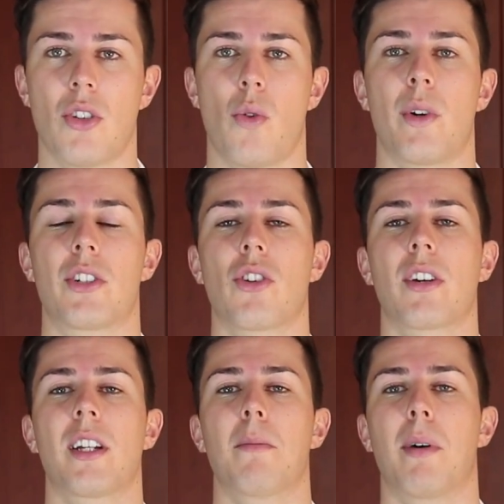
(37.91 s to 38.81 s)
No, we're
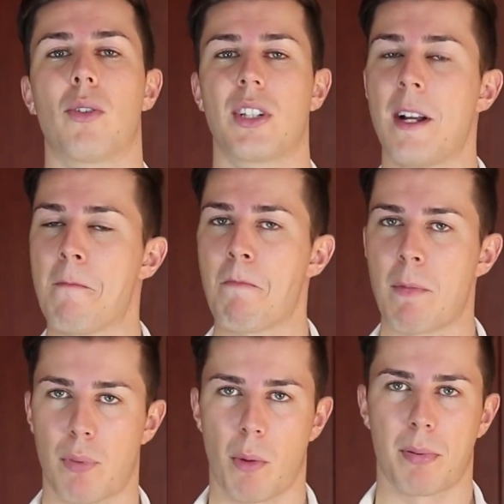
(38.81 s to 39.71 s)
talking about
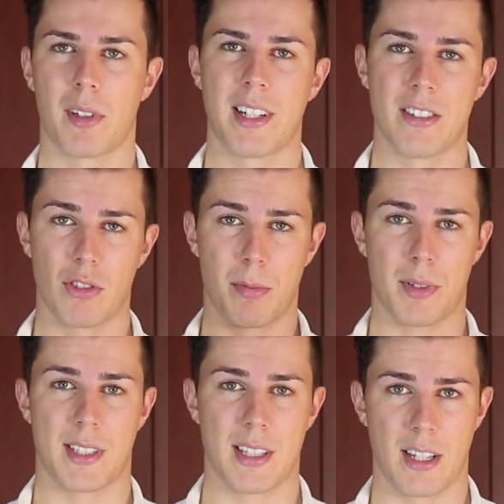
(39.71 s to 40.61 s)
properly
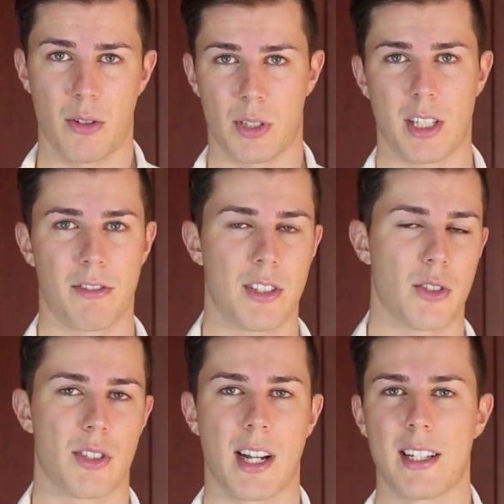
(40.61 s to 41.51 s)
representing yourself in
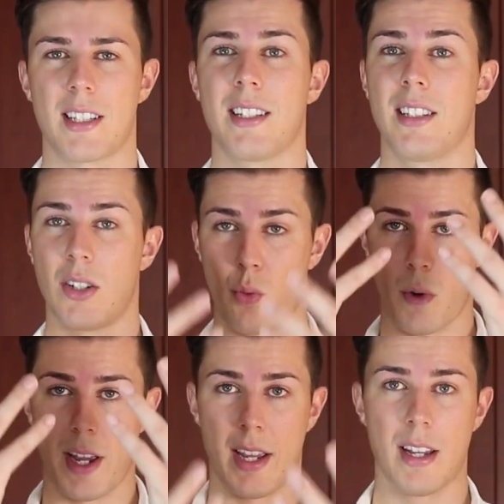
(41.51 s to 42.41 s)
society the
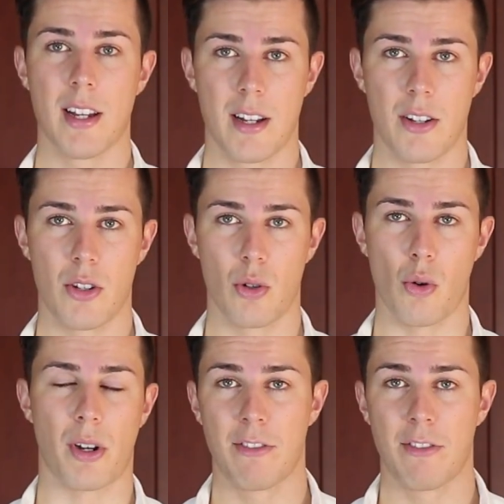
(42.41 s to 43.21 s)
way you look.